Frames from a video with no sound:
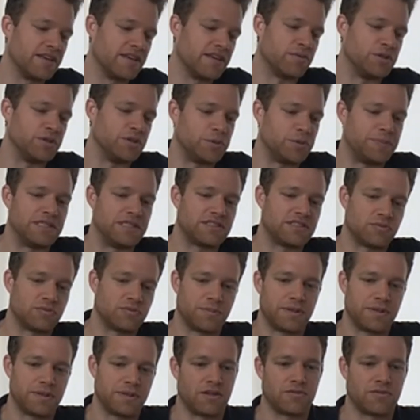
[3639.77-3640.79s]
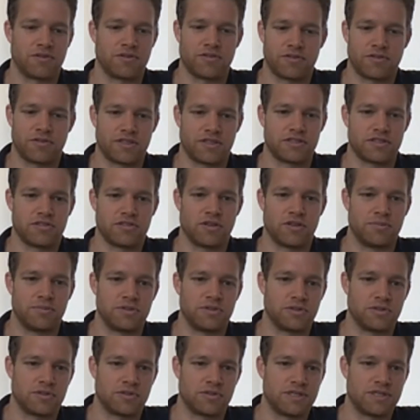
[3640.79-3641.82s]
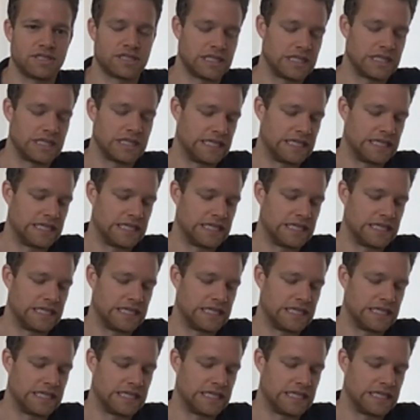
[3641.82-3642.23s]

which pieces will be helpful for us to open source?